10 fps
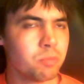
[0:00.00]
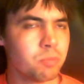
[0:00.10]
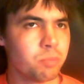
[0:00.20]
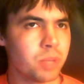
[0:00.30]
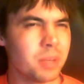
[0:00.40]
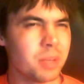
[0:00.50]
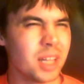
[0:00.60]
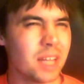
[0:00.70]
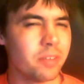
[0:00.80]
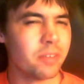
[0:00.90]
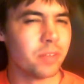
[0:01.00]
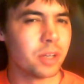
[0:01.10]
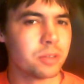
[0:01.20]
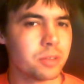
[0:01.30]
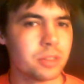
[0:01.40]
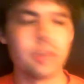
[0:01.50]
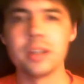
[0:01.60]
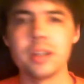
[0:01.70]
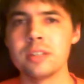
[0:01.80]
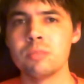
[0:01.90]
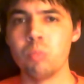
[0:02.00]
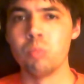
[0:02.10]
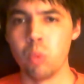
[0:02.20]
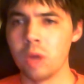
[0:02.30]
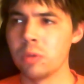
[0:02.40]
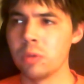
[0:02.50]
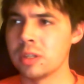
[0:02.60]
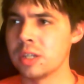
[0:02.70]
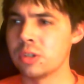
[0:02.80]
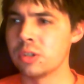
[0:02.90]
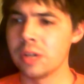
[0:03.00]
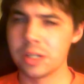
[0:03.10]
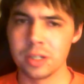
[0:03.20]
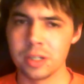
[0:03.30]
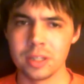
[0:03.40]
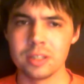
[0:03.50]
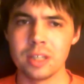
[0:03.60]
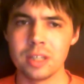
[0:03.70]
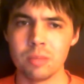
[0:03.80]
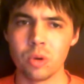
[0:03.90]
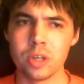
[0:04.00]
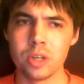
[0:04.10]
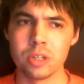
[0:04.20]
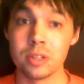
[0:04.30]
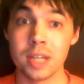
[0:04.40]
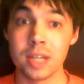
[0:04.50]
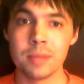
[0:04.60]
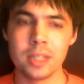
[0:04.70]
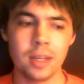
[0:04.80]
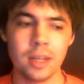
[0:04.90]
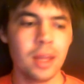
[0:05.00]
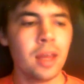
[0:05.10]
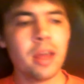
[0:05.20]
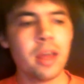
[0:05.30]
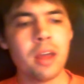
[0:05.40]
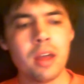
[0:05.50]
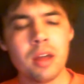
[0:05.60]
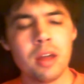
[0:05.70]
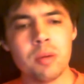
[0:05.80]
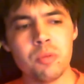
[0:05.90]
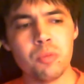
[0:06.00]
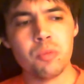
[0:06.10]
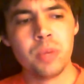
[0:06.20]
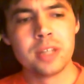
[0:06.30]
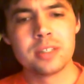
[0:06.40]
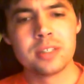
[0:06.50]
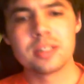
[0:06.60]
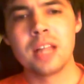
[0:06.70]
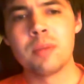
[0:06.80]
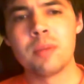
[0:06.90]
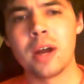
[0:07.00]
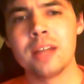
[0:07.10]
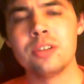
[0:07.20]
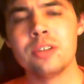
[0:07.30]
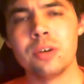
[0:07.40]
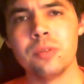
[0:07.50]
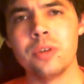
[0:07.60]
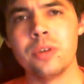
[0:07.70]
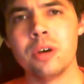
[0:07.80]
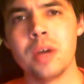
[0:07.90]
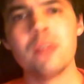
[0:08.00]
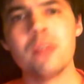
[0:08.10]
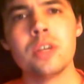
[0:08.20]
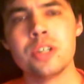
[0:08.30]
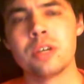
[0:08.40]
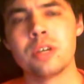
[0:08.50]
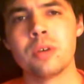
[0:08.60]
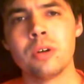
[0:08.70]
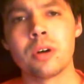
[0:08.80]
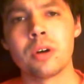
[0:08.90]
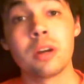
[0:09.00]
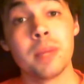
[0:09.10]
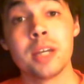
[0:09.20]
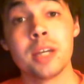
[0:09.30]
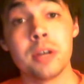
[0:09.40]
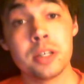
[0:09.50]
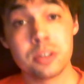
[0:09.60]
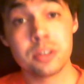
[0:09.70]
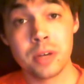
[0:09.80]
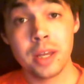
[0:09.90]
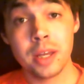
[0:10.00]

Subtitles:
probably 11 video series, one with an introduction and then 10 more to show the top 10. But as a disclaimer, I don't know every general or commander in history.